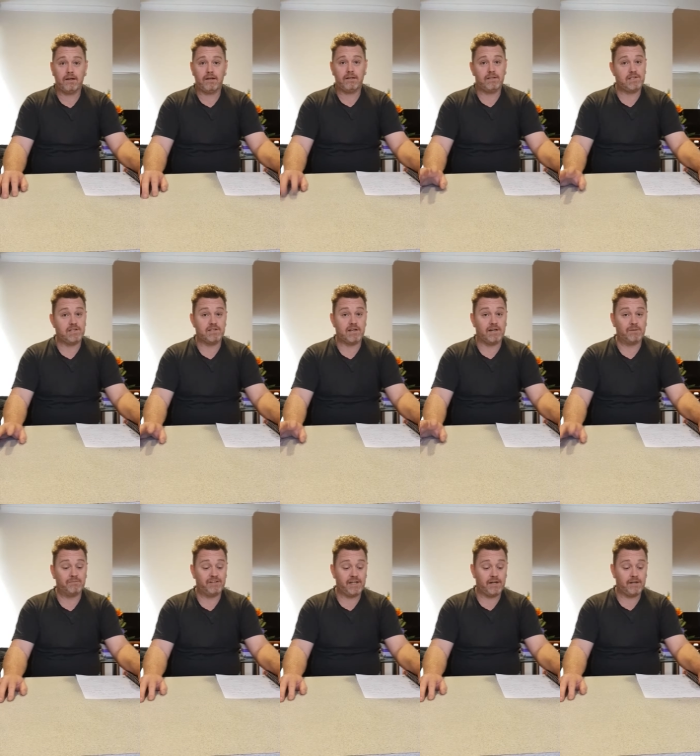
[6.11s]
This is a
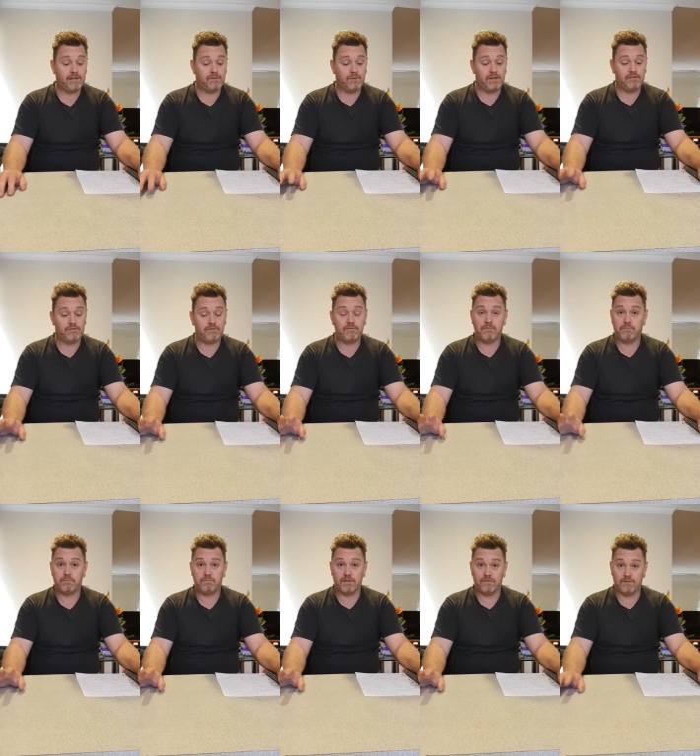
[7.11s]
help video that we've
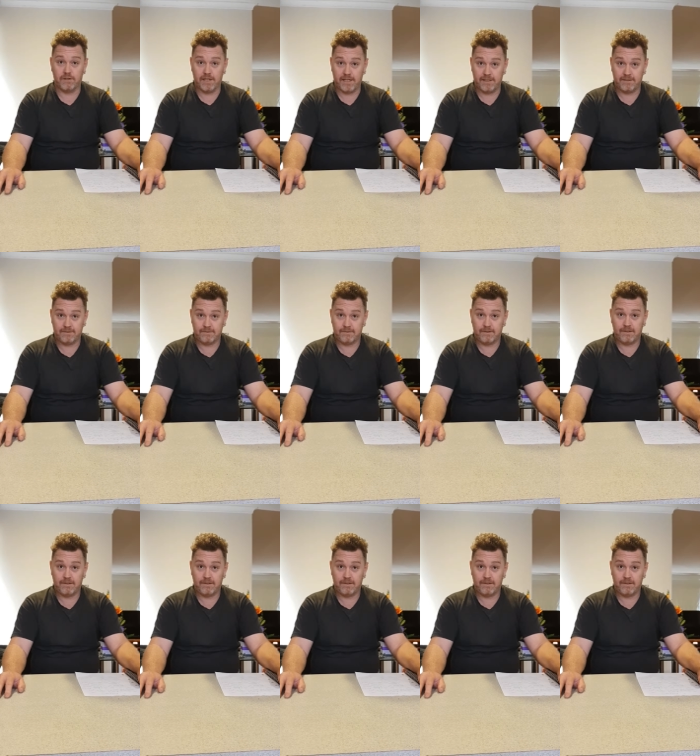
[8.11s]
provided.